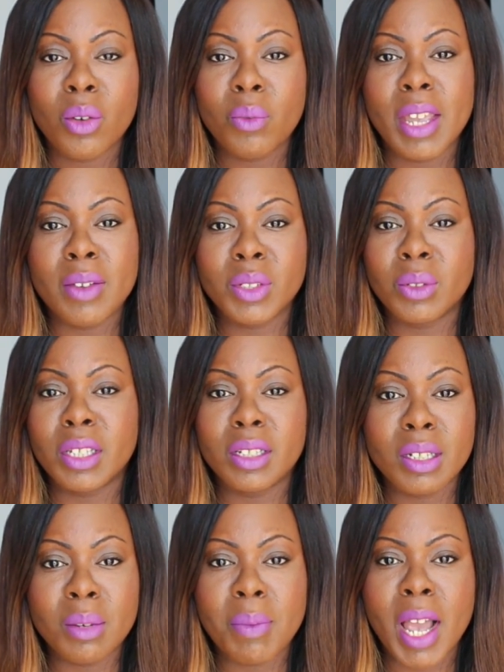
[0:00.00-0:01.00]
we have so
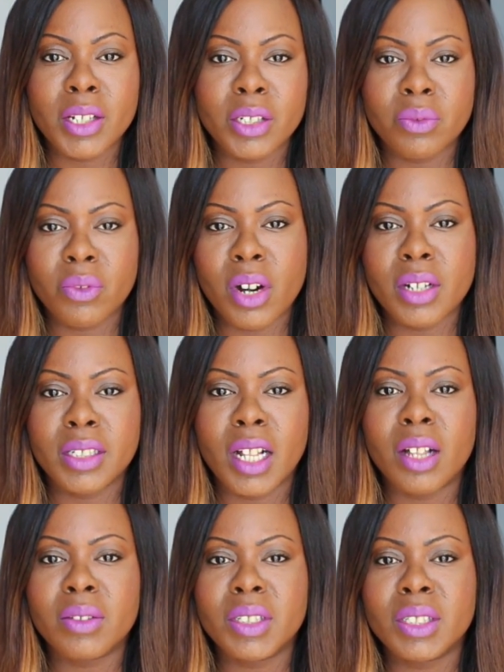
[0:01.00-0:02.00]
little compassion for ourselves.